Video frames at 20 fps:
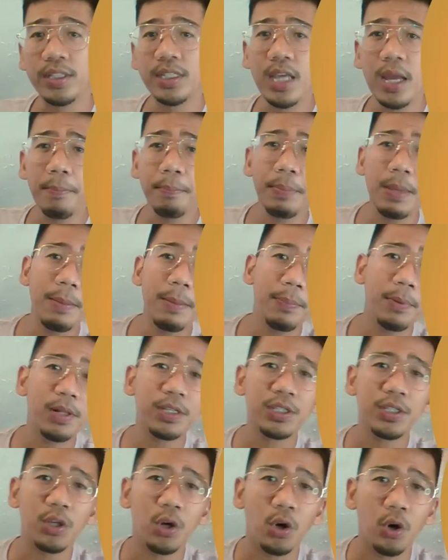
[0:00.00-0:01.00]
While some
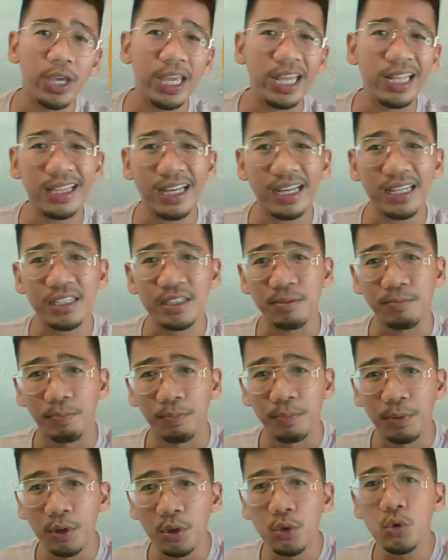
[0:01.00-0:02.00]
people saw it
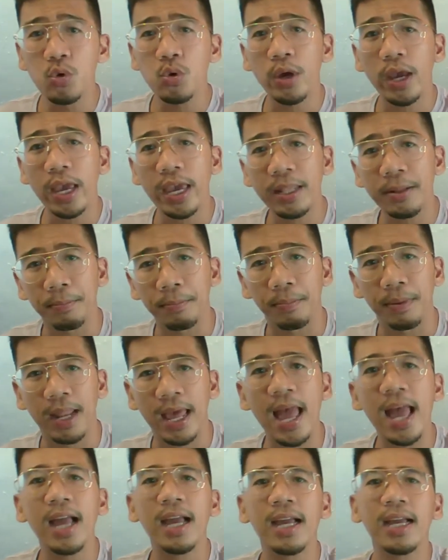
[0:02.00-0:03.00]
as blue
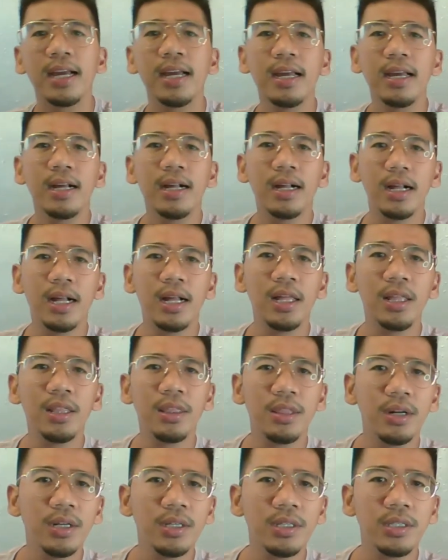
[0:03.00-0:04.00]
and black,
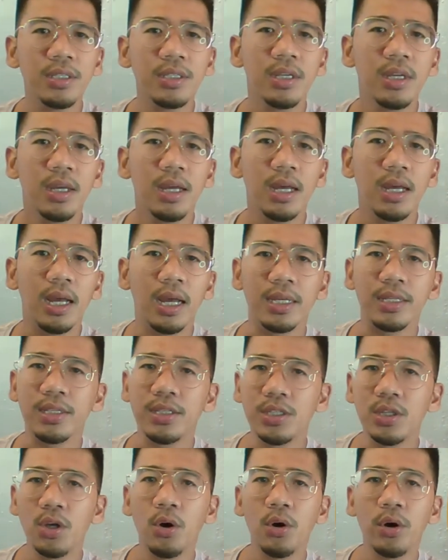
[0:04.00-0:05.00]
others
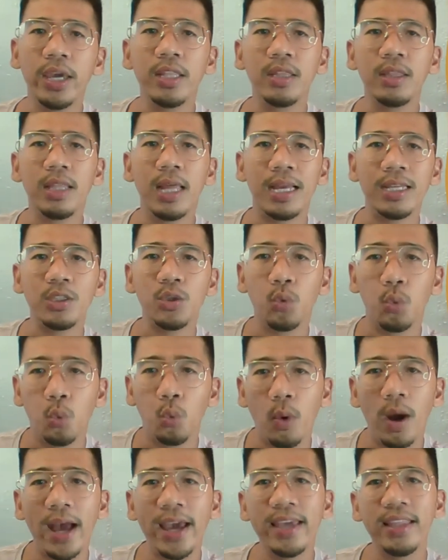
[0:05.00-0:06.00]
saw it
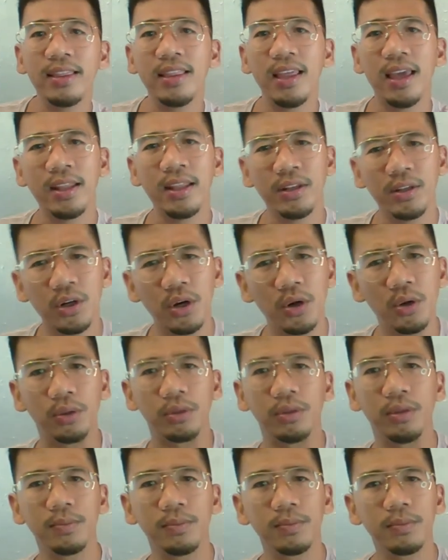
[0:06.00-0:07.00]
as white
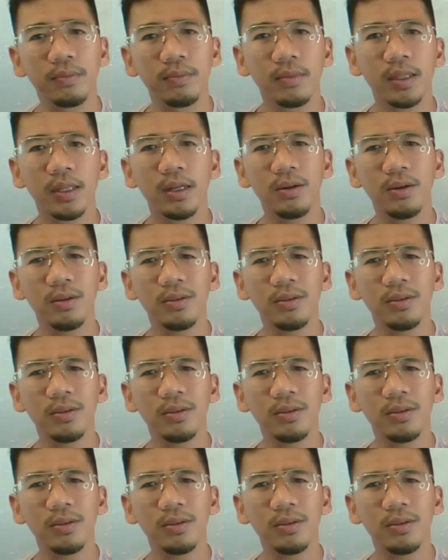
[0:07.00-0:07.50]
and gold,